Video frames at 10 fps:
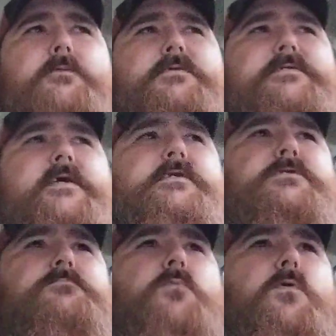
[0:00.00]
I would say,
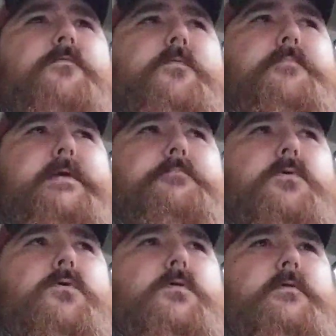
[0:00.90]
is more for
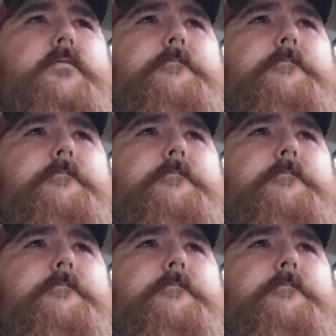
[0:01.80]
people,